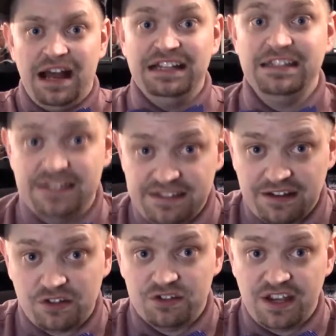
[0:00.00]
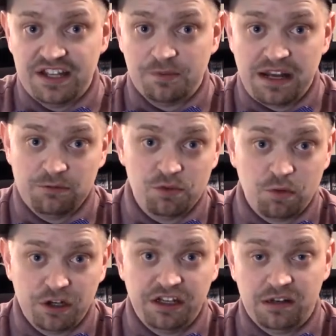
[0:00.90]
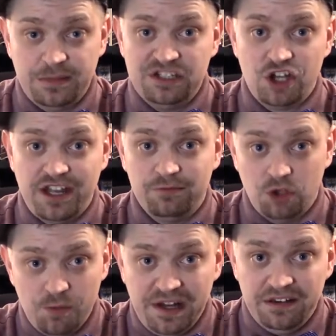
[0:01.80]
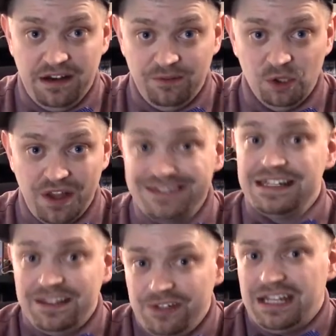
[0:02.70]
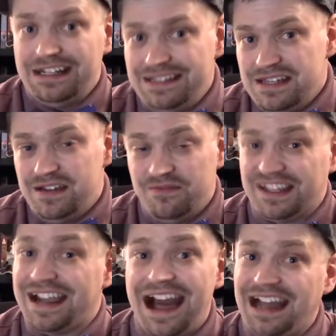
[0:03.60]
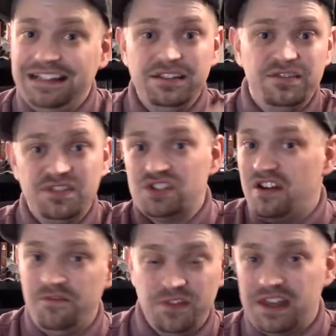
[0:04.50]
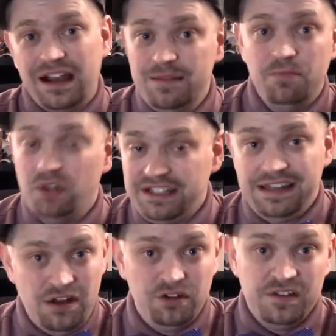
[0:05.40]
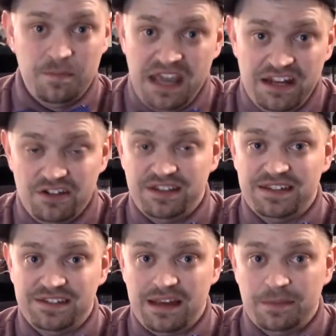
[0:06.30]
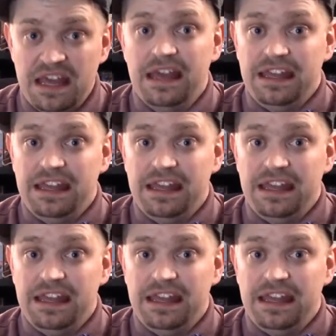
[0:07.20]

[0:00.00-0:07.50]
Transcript: I did this exercise when I was working on my giant robot novel, and to give you an idea of the kind of stuff that I'm putting down on the page at this step,